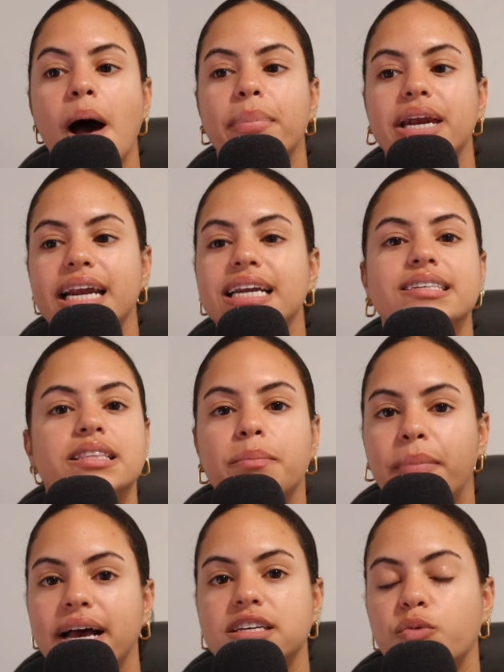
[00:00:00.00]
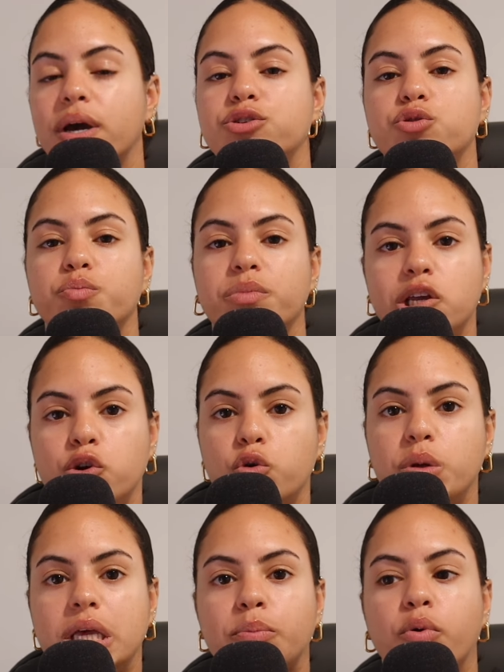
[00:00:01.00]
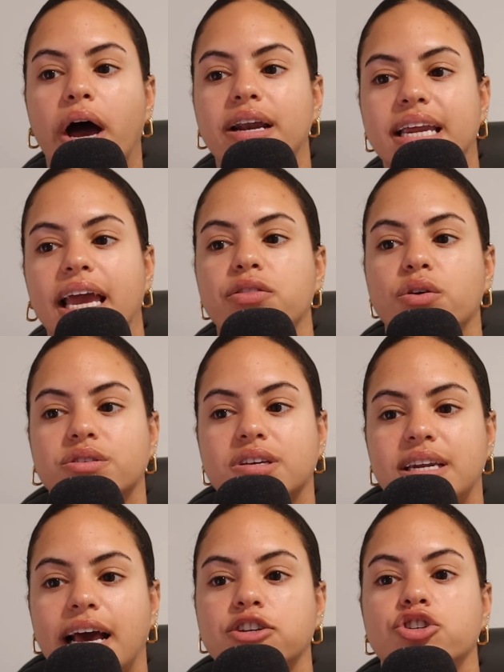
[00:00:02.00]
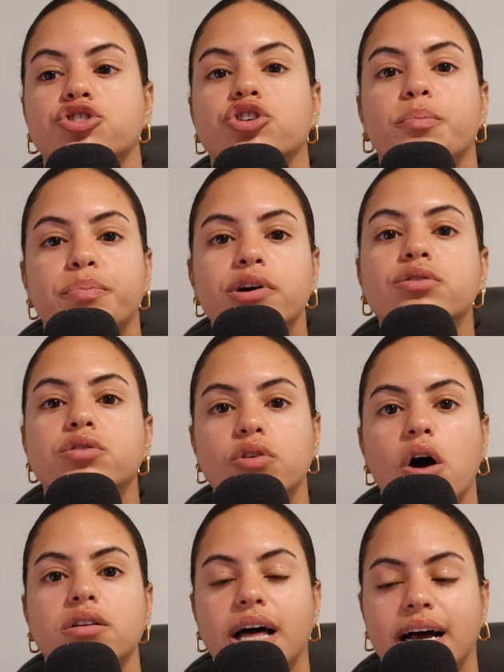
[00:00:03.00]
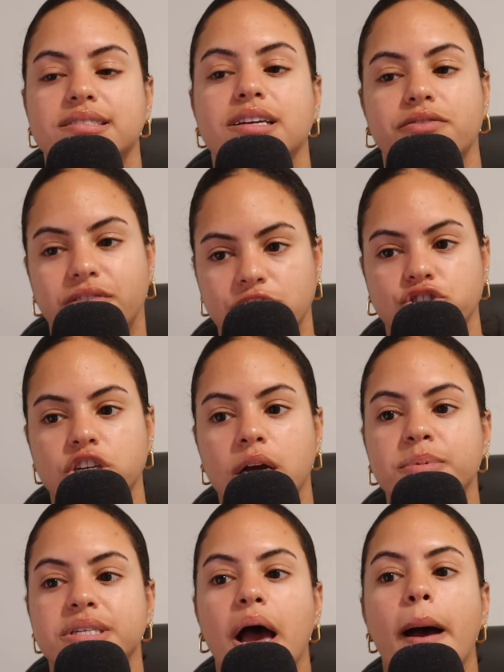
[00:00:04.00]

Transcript: but it is the best way to meet new people and gain those connections or build long-lasting friendships,